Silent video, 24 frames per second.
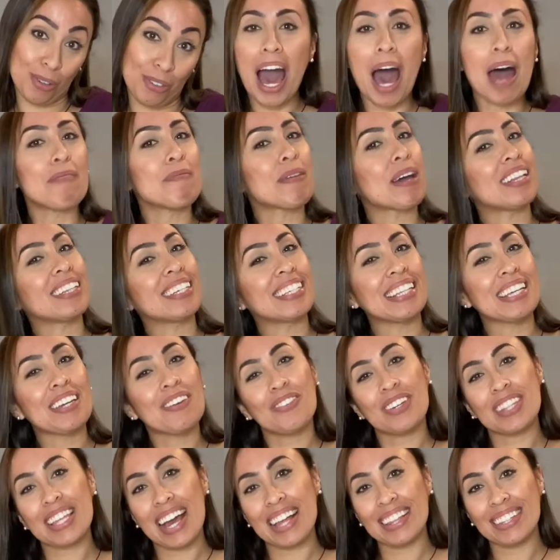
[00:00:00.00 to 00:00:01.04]
I'm Ellie Lee
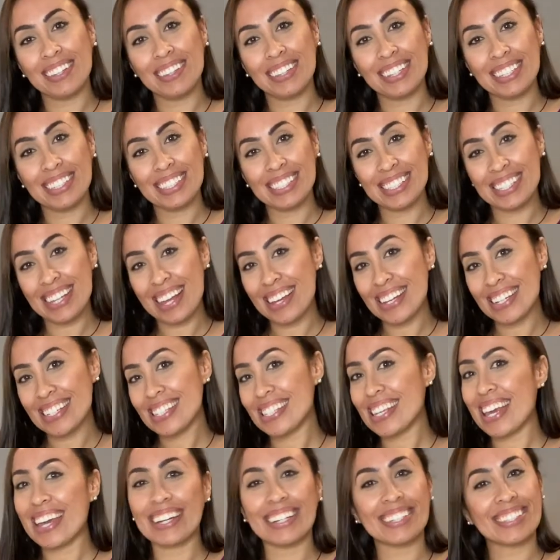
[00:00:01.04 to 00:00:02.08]
with Ellie Lee Designs,
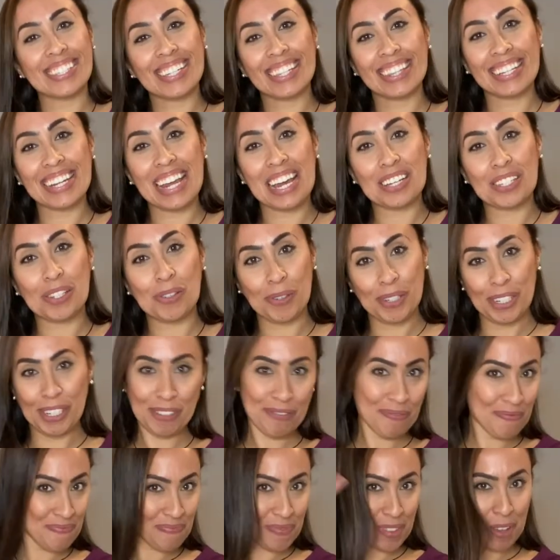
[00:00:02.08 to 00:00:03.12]
and until the next one,
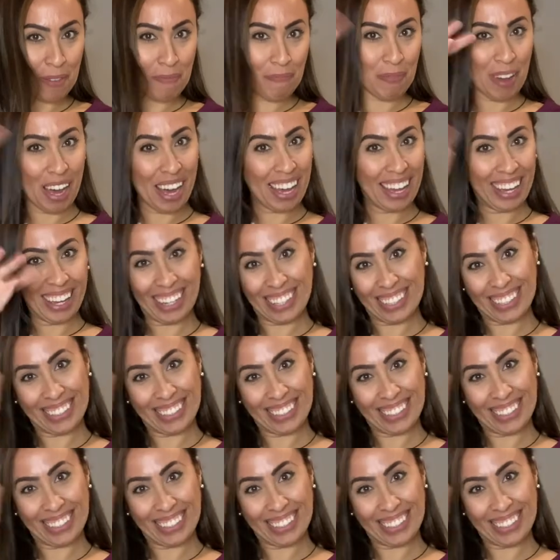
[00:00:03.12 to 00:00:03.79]
bye.